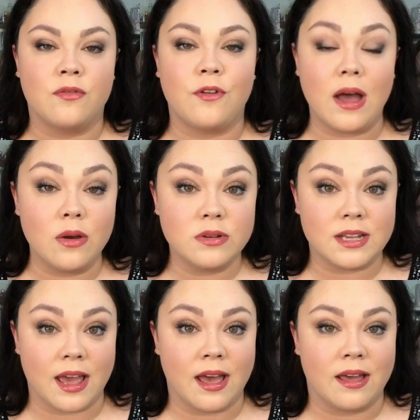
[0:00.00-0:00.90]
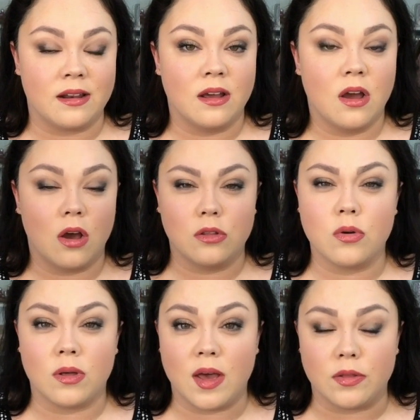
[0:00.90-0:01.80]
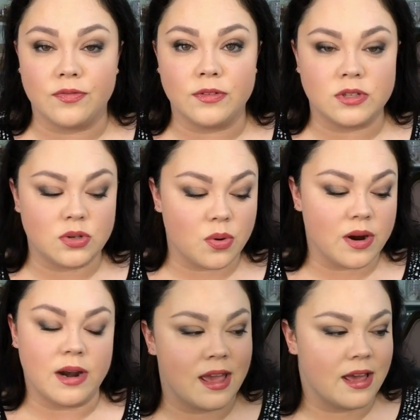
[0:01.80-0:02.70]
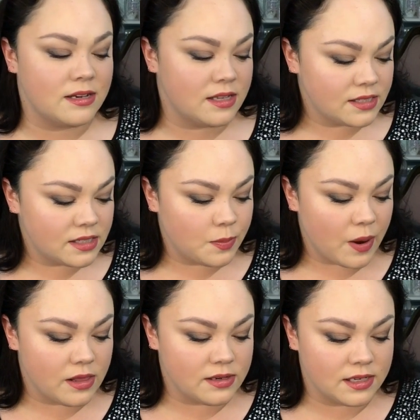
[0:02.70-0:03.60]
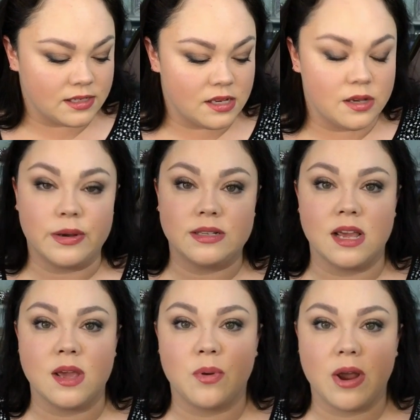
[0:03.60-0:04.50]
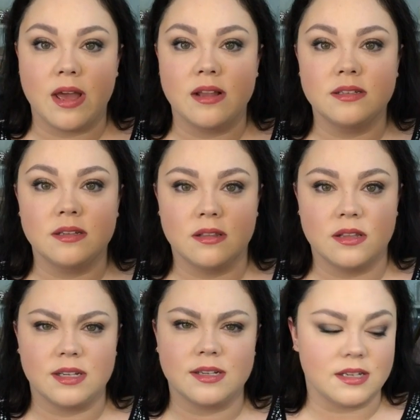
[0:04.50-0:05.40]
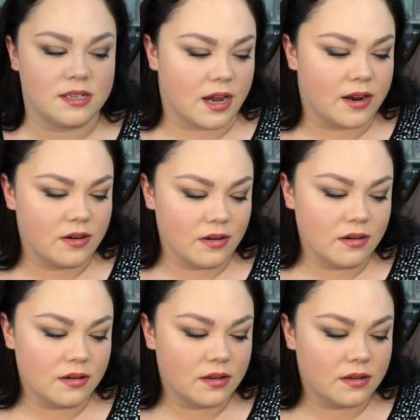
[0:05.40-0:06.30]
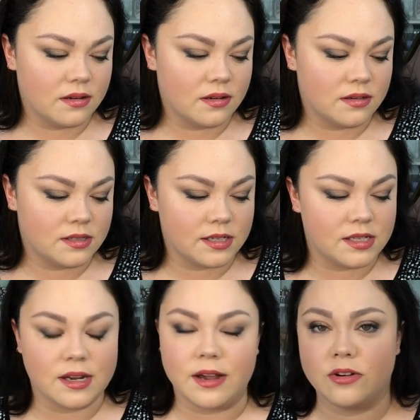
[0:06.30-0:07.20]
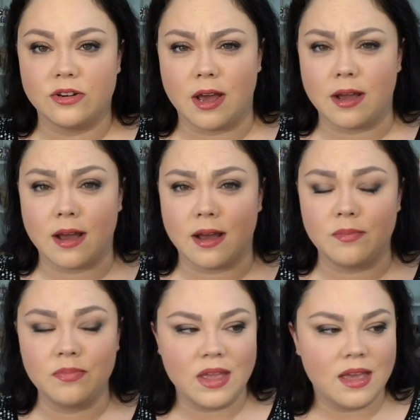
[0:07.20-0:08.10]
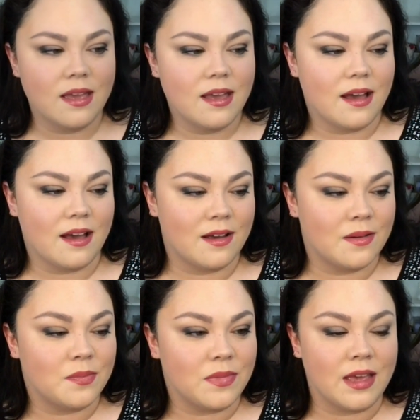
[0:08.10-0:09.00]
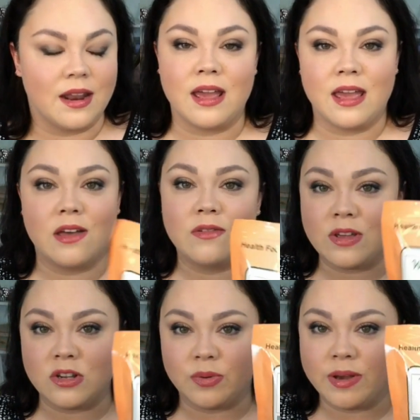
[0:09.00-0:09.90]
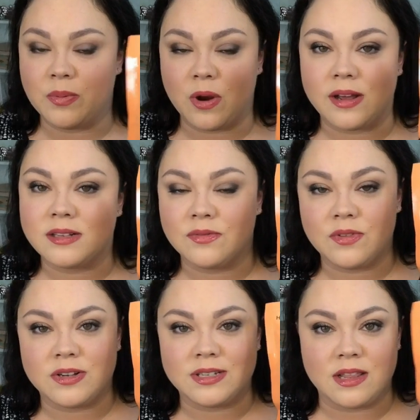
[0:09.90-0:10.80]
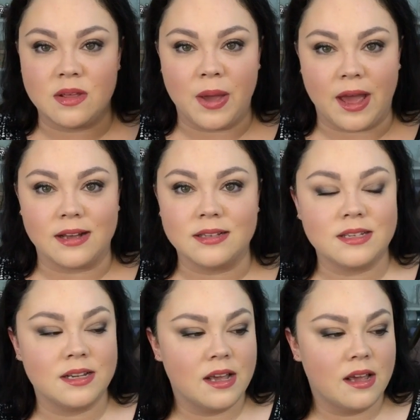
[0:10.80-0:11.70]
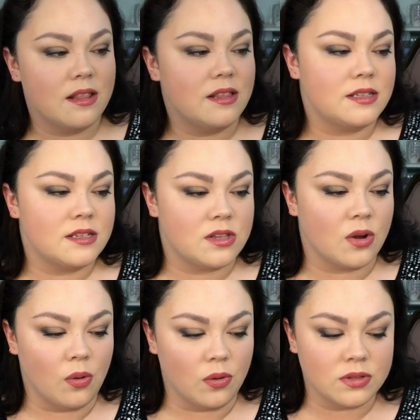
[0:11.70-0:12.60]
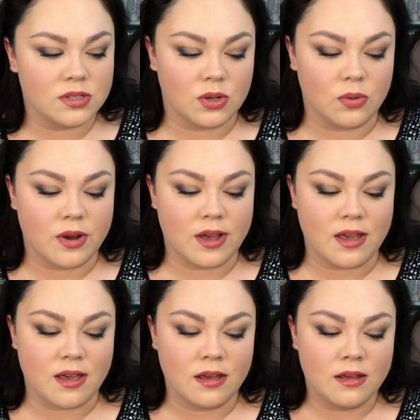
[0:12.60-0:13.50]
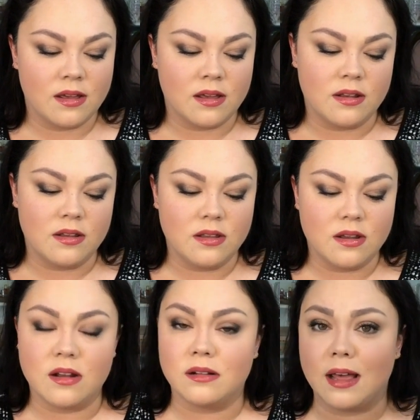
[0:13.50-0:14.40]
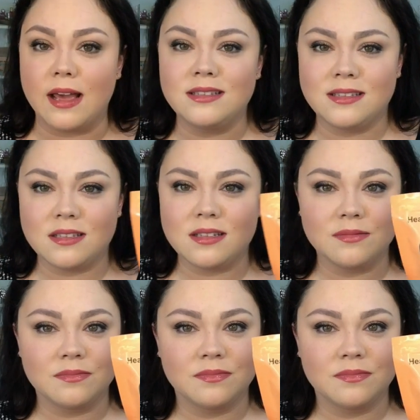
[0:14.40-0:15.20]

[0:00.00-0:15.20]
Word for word: found at a local health food store and this is by the Dixie USA brand, the Dixie Diner, dixiediner.com. Um, and I have enjoyed products of theirs in the past. This is the whole soy Nutlettes.